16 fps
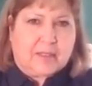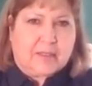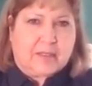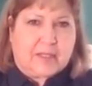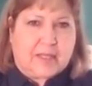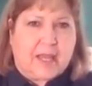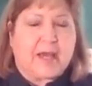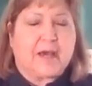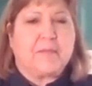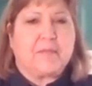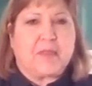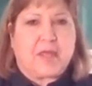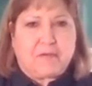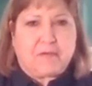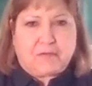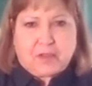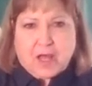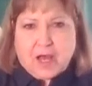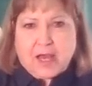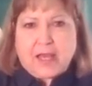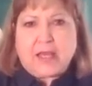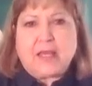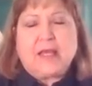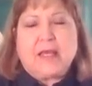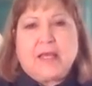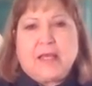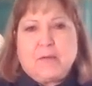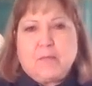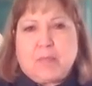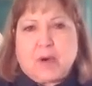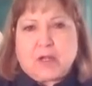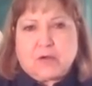Yep, they fly.
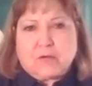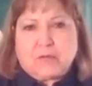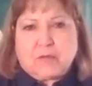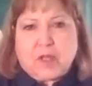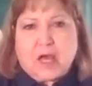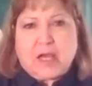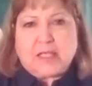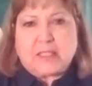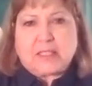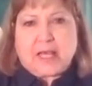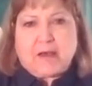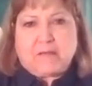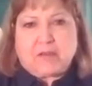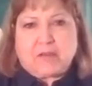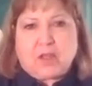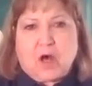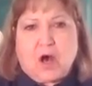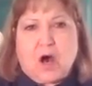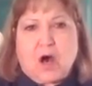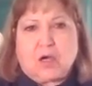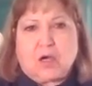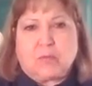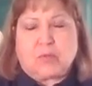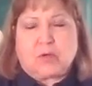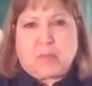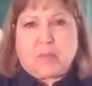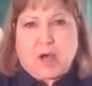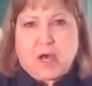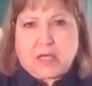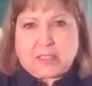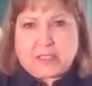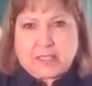Butterflies have a long
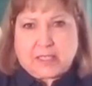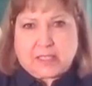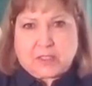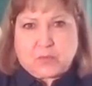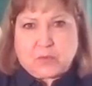proboscis,